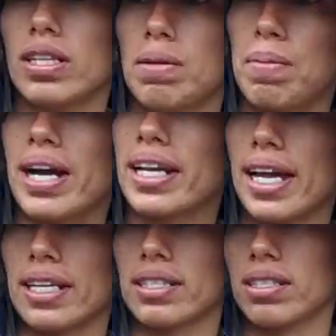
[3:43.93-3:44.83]
the back
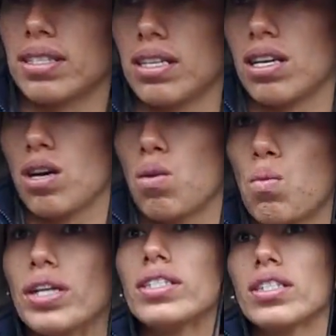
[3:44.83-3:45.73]
legs,
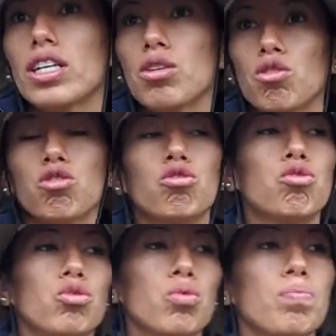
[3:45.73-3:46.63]
which they use
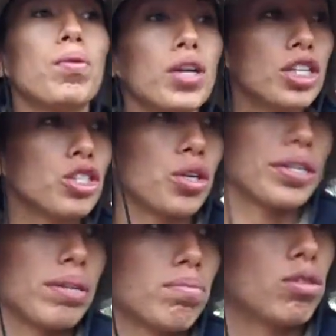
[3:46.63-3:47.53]
to monitor
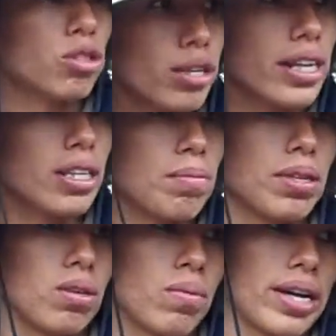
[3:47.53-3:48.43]
them, to track them in
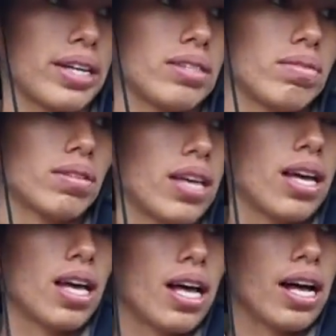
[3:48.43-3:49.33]
the wild.
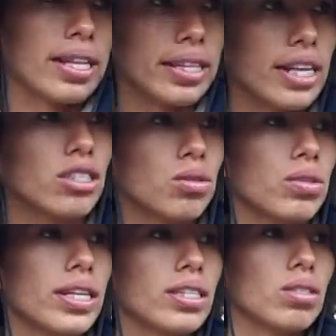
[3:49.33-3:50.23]
And thanks to
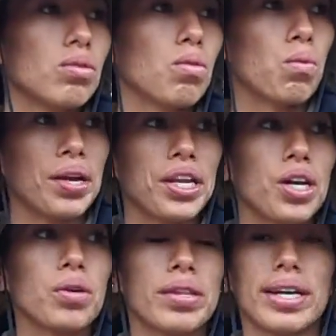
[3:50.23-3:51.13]
this, we
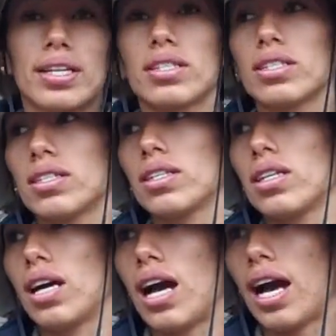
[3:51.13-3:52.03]
know that
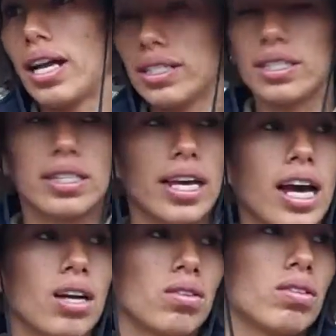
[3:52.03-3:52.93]
until
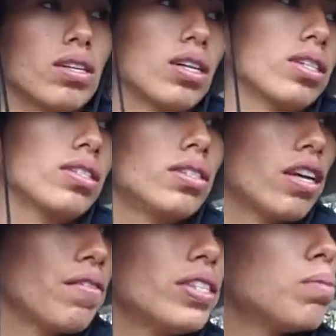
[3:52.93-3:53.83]
now,
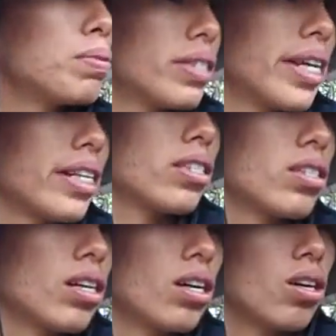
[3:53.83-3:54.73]
70%
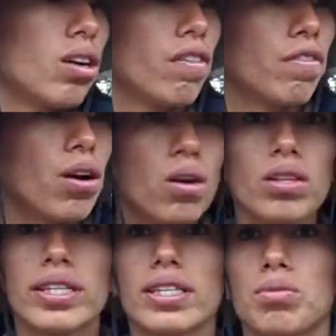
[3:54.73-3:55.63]
of all
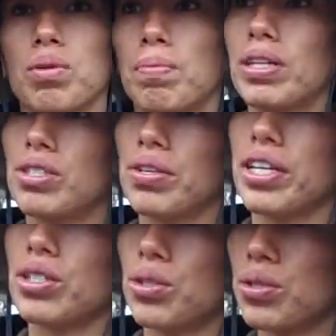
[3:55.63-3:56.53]
these
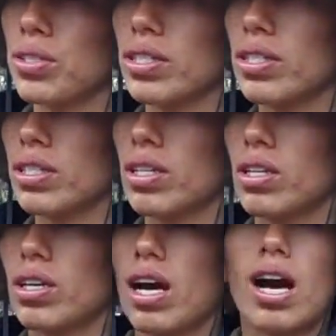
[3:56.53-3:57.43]
repatriated tortoises
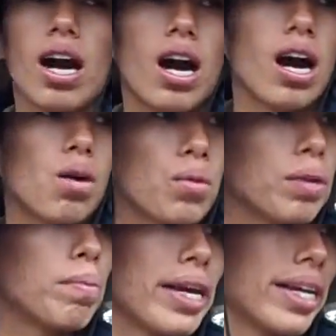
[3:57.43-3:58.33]
will
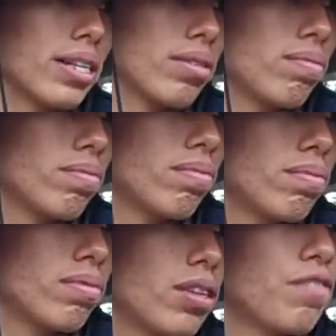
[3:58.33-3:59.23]
make it.
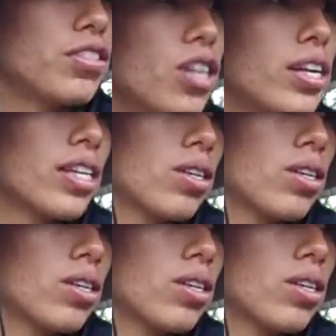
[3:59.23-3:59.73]
They've done it